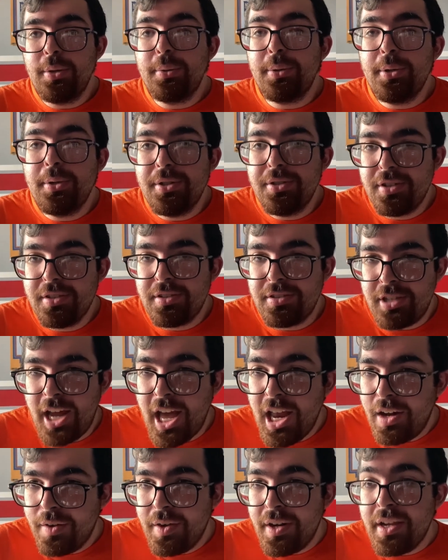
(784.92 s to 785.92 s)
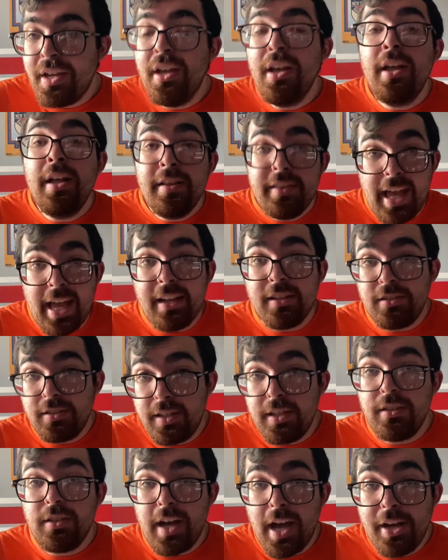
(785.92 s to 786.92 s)
Gudas' salary, that
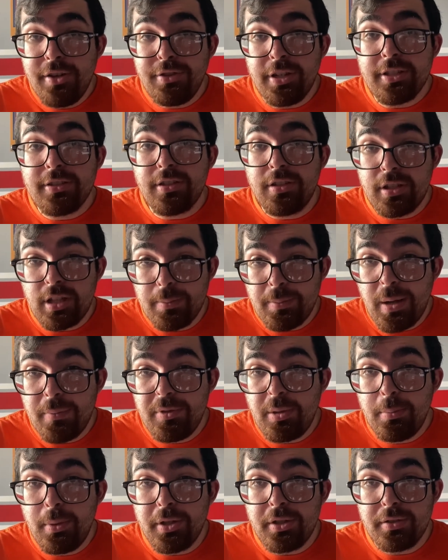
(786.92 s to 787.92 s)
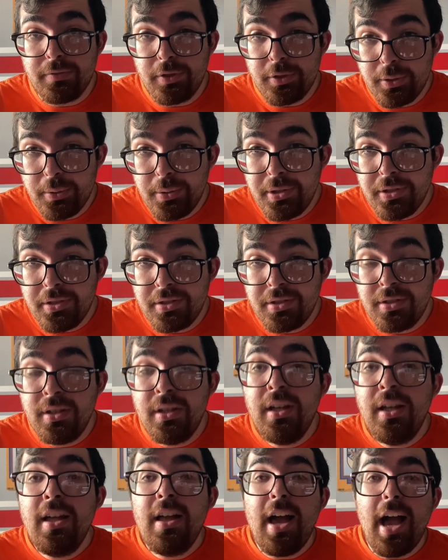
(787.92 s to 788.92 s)
contract's going to come off the books for Gudas.
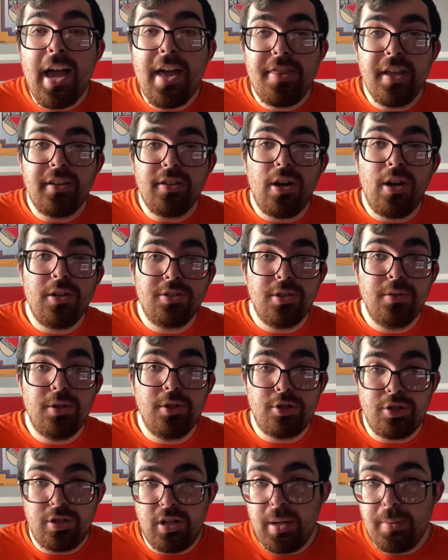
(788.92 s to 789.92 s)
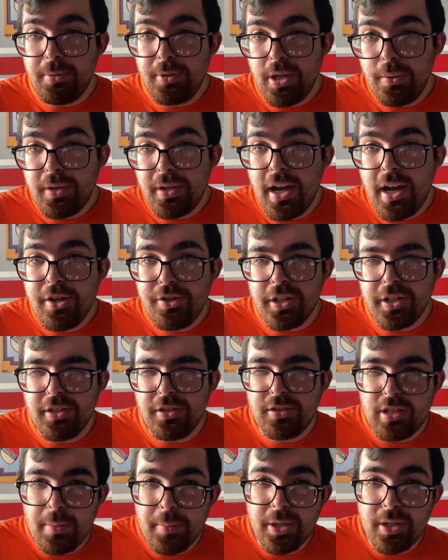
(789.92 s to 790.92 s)
I think also the Schlemko contract is
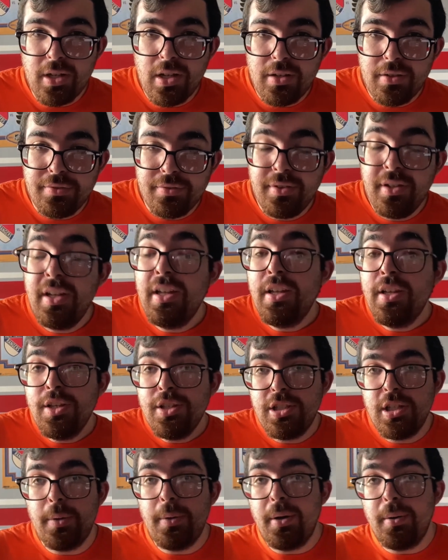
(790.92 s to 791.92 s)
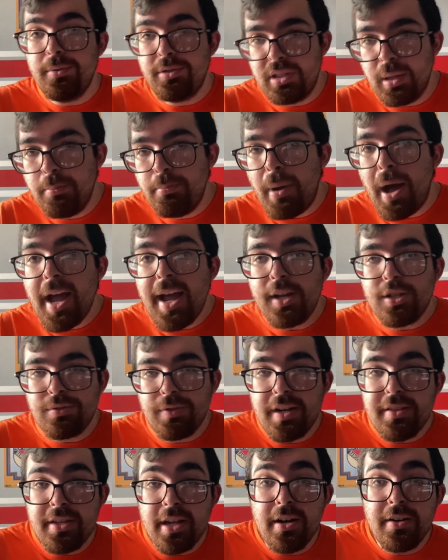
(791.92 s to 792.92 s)
coming off. So some buyouts
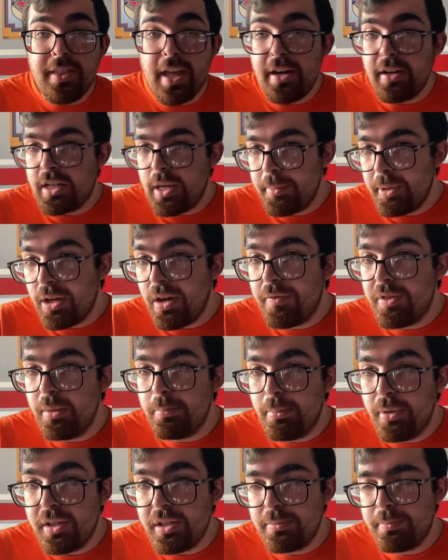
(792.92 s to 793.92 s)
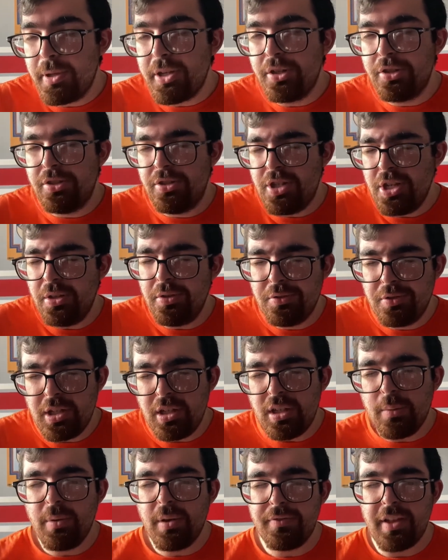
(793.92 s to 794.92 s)
right there that are coming off the books, but you're still
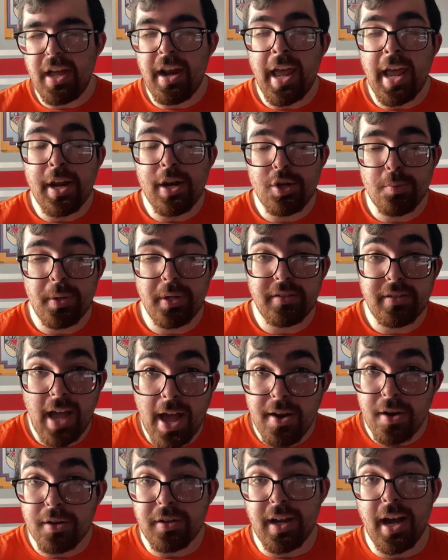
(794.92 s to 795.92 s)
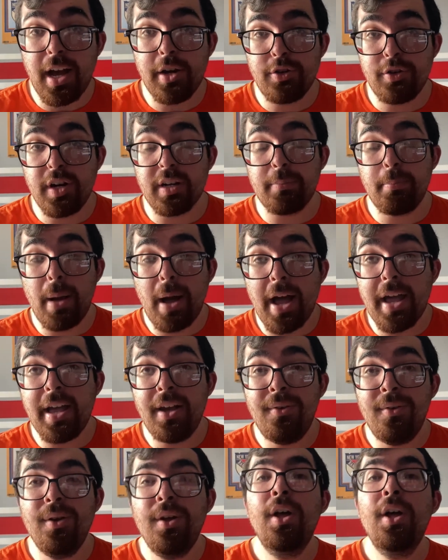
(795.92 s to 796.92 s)
dealing with that Andrew McDonald contract
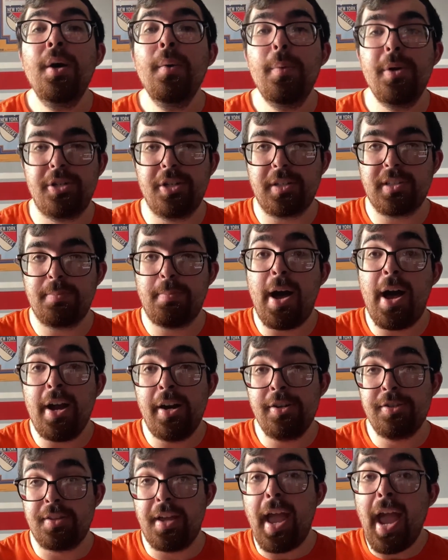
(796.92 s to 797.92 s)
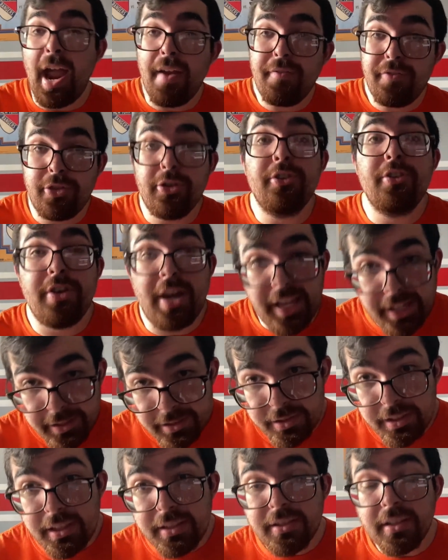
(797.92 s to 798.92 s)
buyout, which expires after next
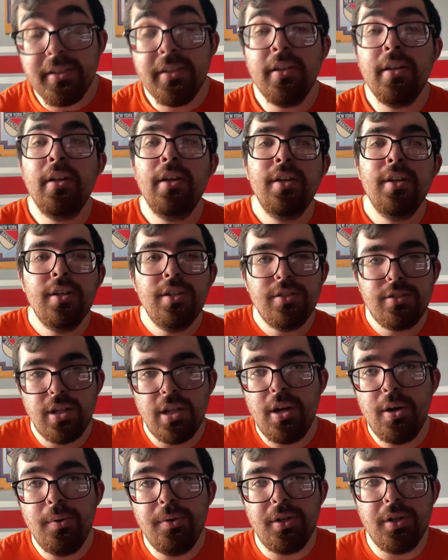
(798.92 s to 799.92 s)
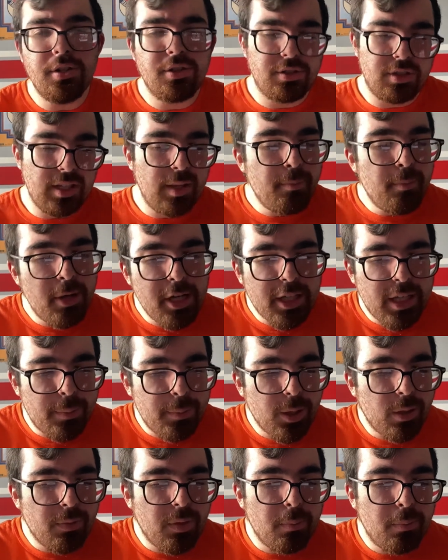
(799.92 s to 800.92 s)
season. So there's some money coming
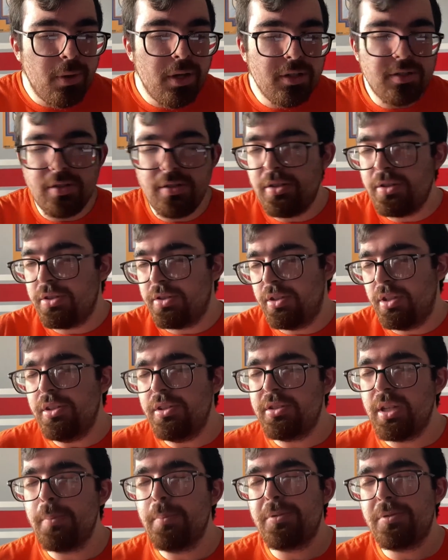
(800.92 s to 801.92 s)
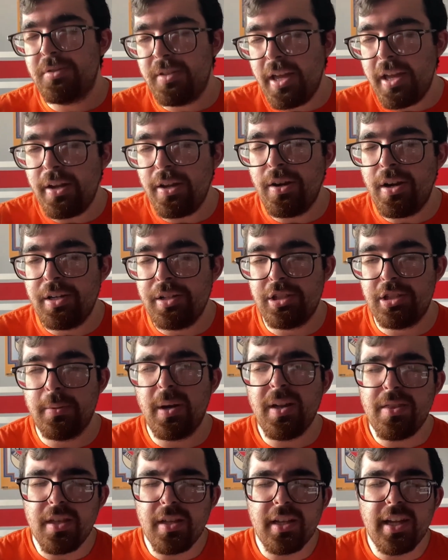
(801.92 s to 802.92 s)
off the books, and there's still some staying on. So I
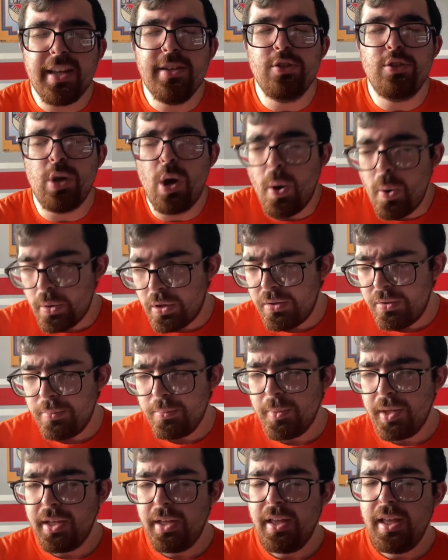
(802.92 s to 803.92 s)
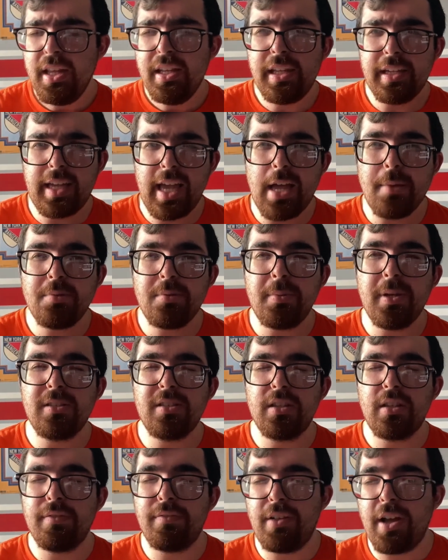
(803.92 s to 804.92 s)
think in total, the cap space that
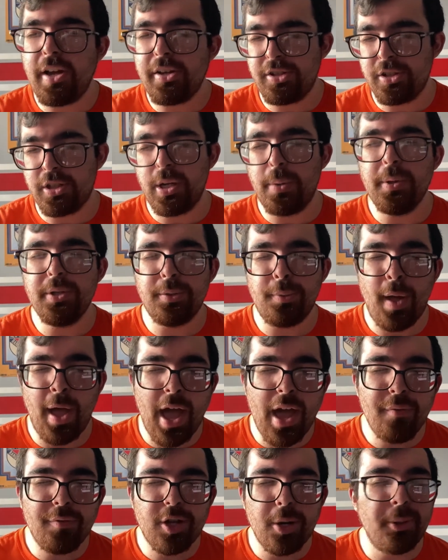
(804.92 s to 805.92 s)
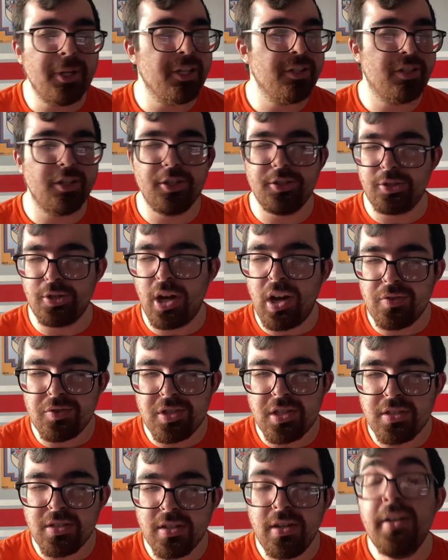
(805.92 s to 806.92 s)
the Flyers are going to have going into this
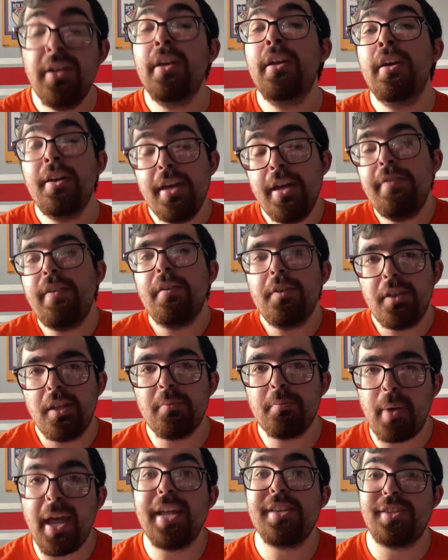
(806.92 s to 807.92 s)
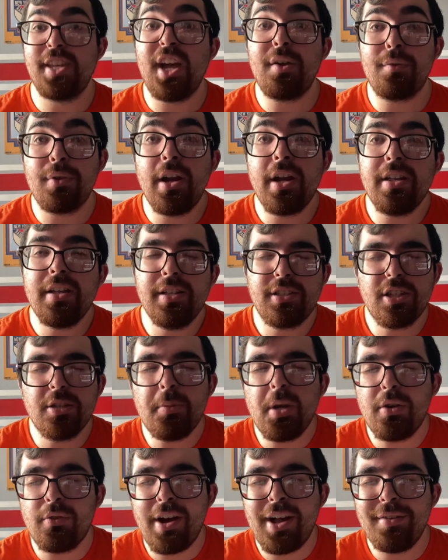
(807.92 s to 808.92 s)
offseason, if everything pans out right, it's going to be
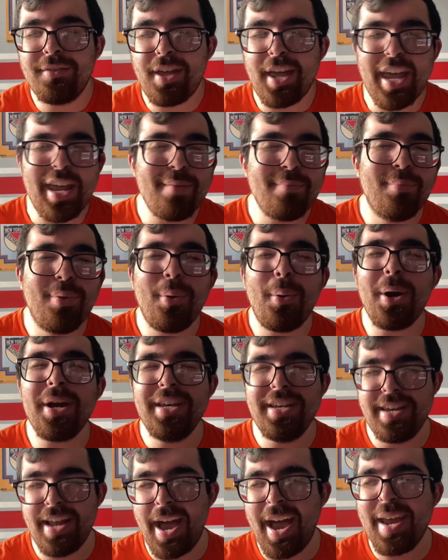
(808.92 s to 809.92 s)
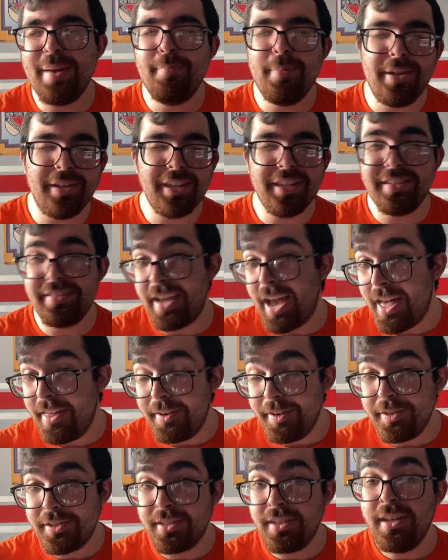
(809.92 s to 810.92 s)
around $8.9 million.
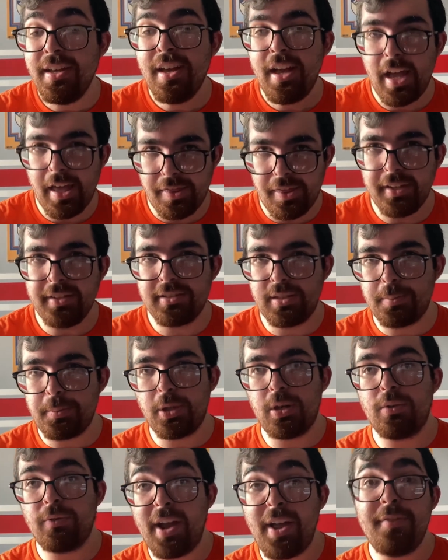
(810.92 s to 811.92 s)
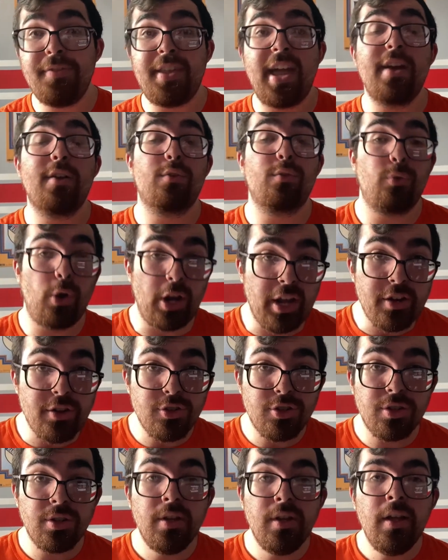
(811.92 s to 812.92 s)
I think somewhere around that
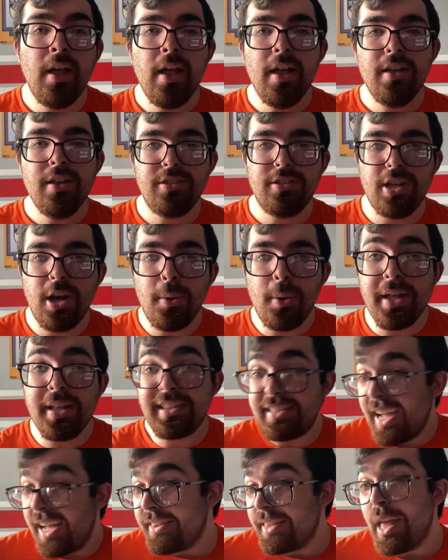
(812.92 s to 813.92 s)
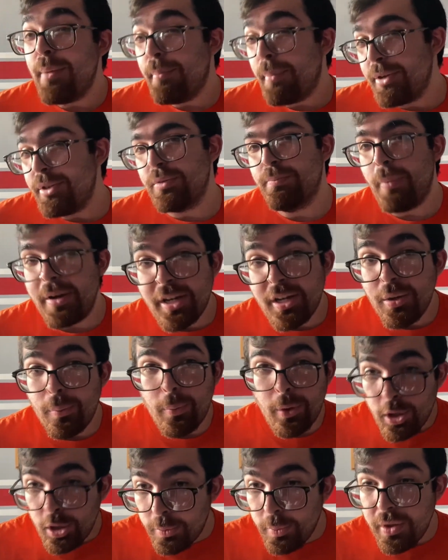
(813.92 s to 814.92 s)
range. So it's not that much money to
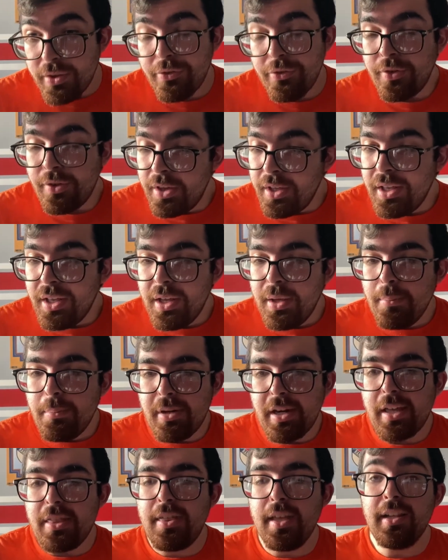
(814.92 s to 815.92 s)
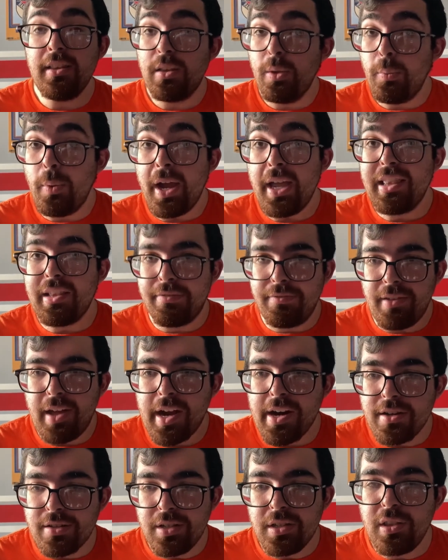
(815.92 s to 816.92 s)
work with. But I think the way the
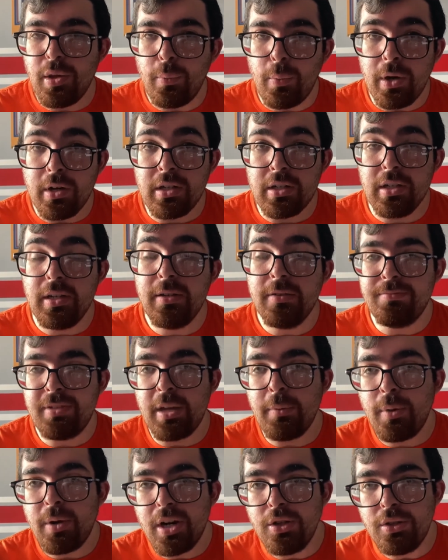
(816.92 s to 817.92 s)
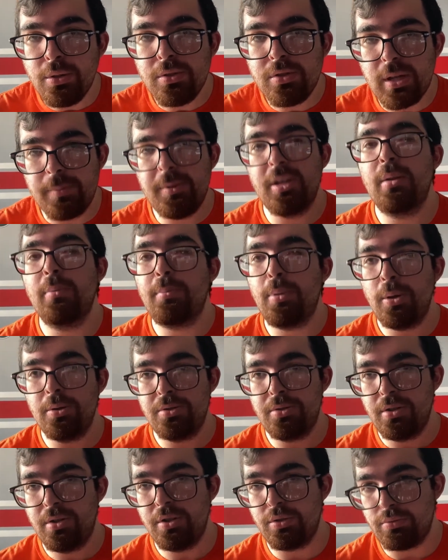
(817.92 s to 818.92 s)
Flyers need to work, if they want to do something to
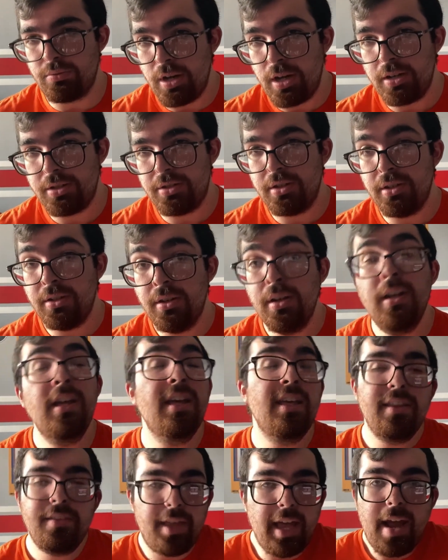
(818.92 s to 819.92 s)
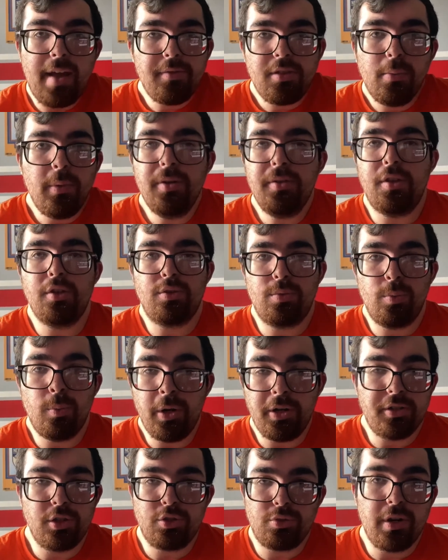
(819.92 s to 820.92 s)
bolster this roster, they have to work
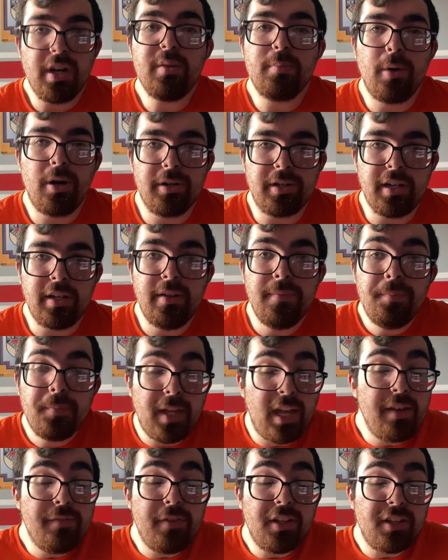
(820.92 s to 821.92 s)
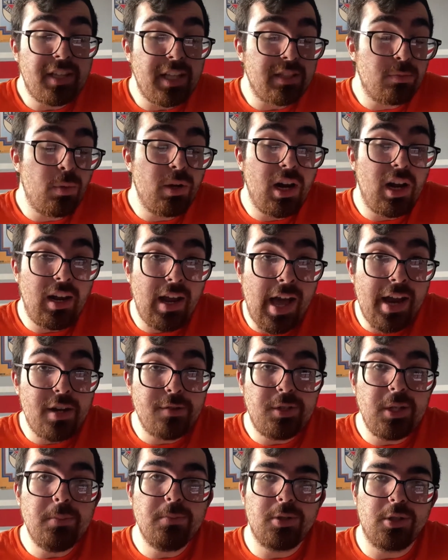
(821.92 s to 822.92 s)
the trade market. And I feel like that's what a lot of
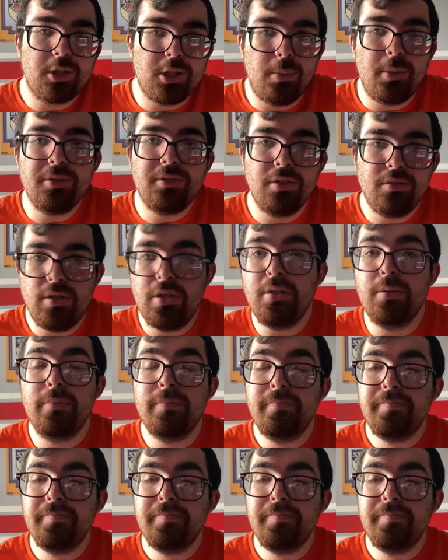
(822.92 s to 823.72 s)
teams are going to do.